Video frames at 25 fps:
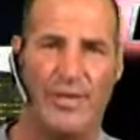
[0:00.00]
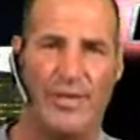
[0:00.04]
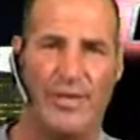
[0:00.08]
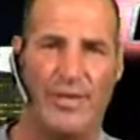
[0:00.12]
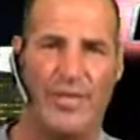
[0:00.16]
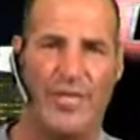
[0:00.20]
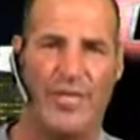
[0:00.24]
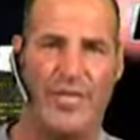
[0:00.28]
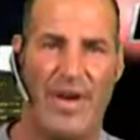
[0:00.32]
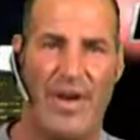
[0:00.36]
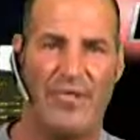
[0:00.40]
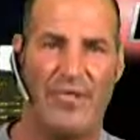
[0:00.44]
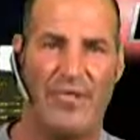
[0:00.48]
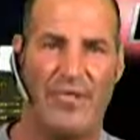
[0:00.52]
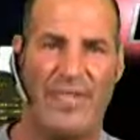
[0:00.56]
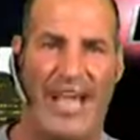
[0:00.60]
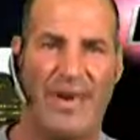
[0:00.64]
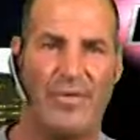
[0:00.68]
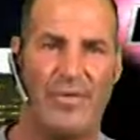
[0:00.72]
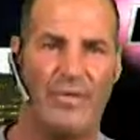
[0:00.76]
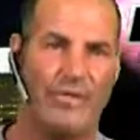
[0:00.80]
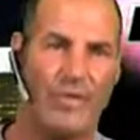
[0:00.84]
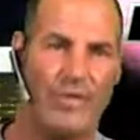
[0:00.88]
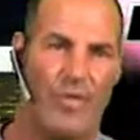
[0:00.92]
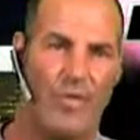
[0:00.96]

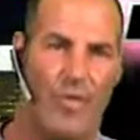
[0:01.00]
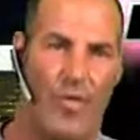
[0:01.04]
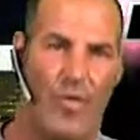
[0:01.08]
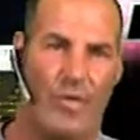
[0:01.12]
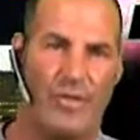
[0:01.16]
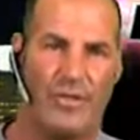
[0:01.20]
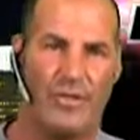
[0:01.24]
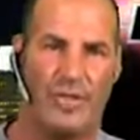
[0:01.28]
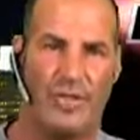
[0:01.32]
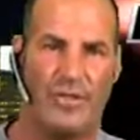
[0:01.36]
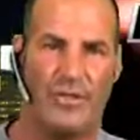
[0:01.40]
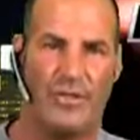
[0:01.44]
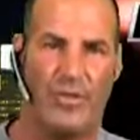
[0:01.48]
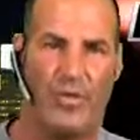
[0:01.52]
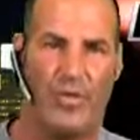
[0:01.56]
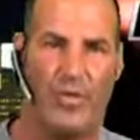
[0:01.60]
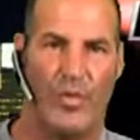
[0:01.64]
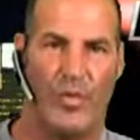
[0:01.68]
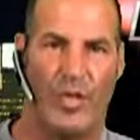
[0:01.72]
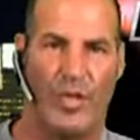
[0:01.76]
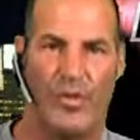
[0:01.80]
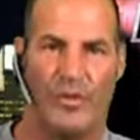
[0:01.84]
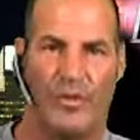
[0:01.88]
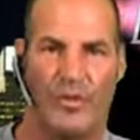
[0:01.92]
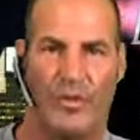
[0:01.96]
35,000 yards in his career,